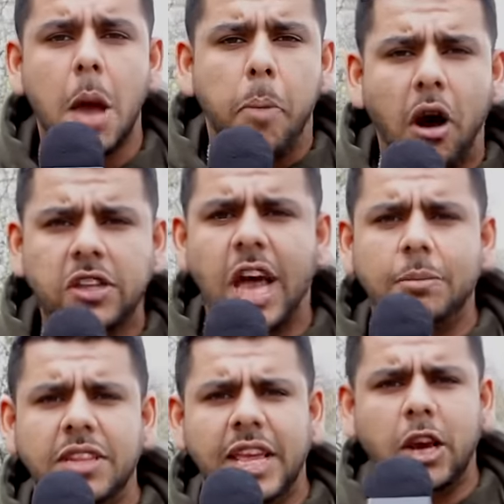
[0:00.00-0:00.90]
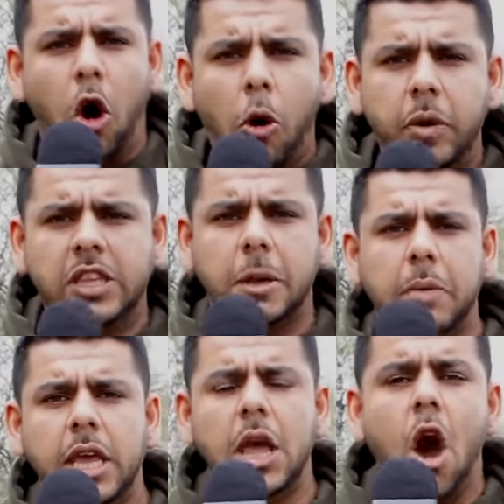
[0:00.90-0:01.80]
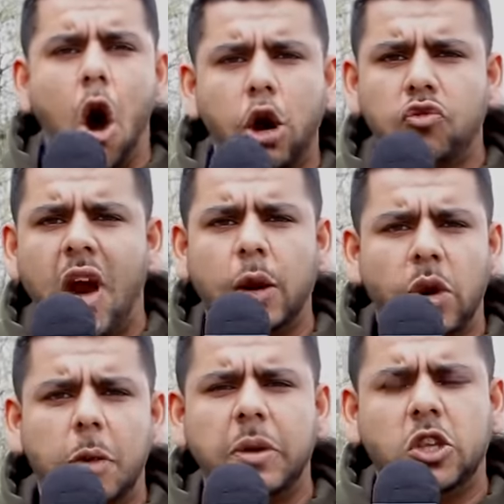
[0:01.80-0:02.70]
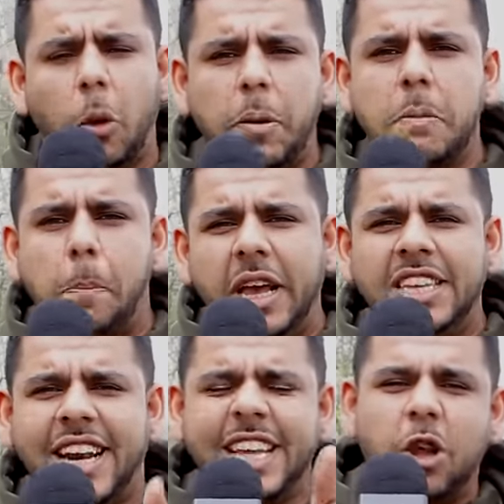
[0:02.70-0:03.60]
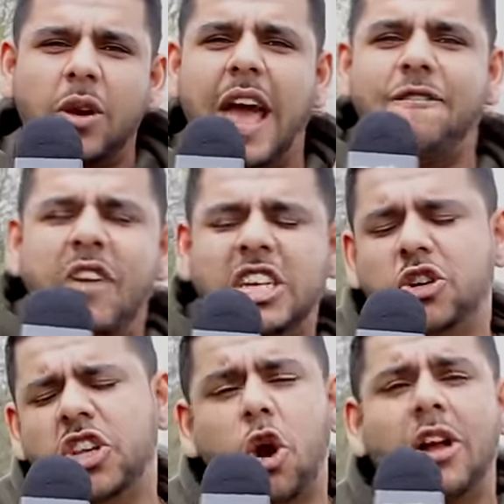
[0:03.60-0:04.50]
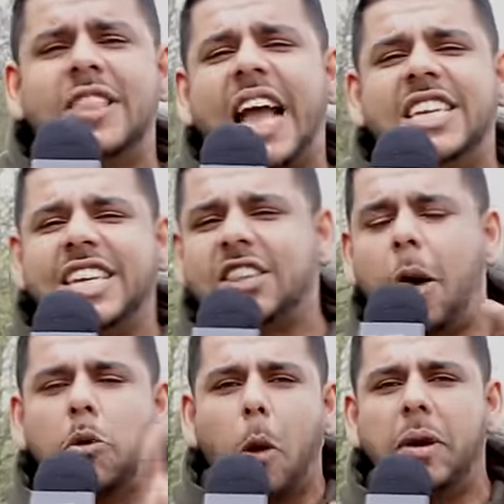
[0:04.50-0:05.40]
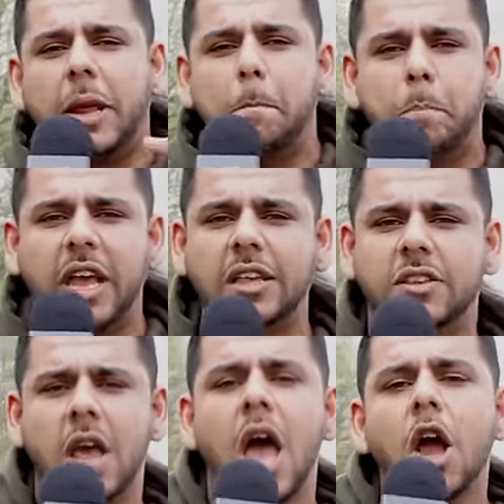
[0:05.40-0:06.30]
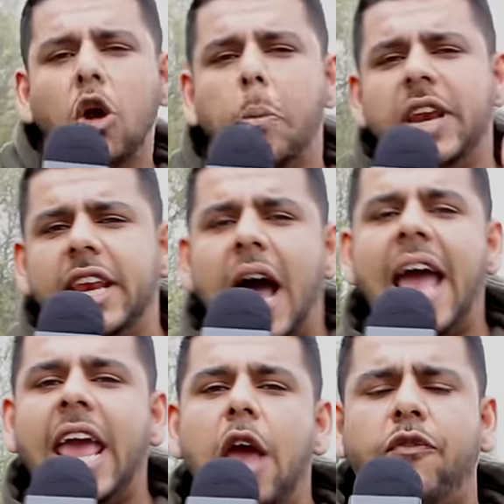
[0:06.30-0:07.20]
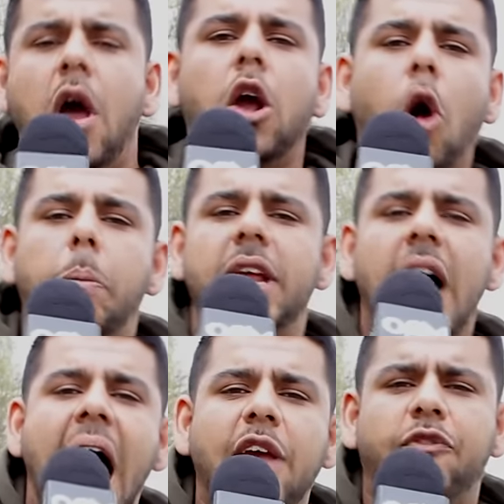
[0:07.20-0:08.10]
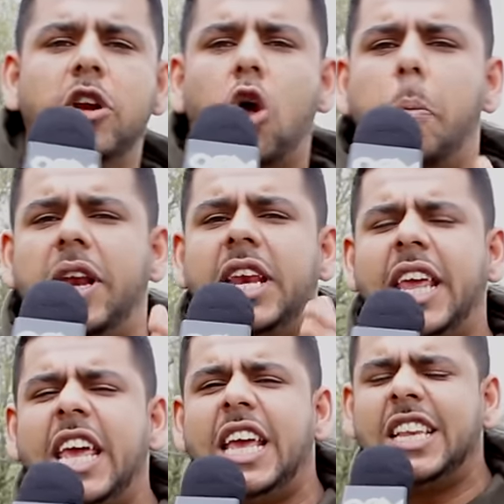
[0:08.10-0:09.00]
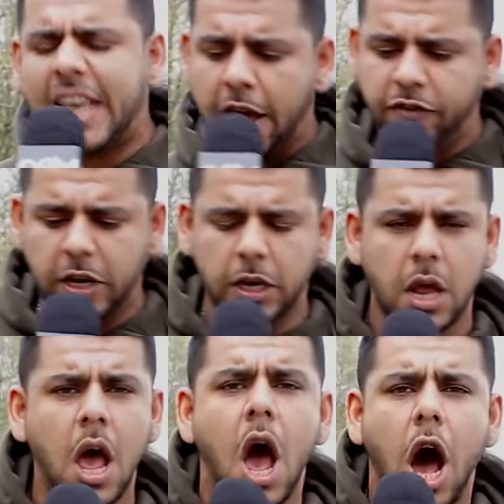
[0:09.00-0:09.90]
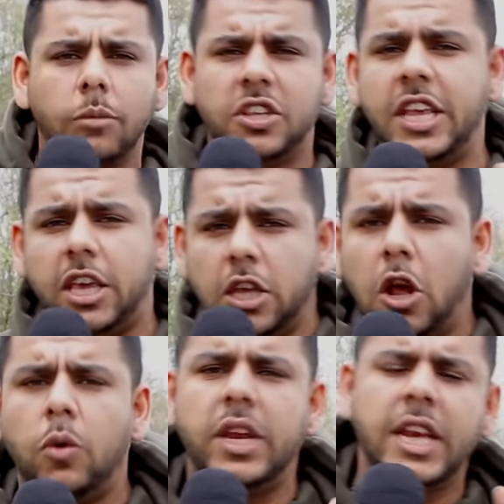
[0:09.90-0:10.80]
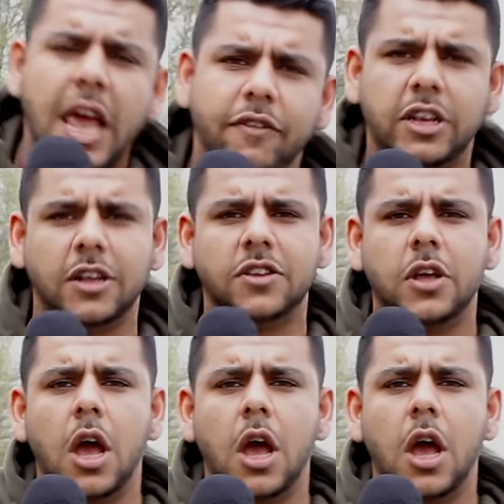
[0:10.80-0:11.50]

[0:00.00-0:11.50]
Part time, this ain't no hobby to me. Hard grind, wanna be stopping my peas like he don't like veg, cause he can't digest how I'm gobbling beats. Goblin I F, goblin hyphen, goblin E is evident. I'm sick, you don't need evidence.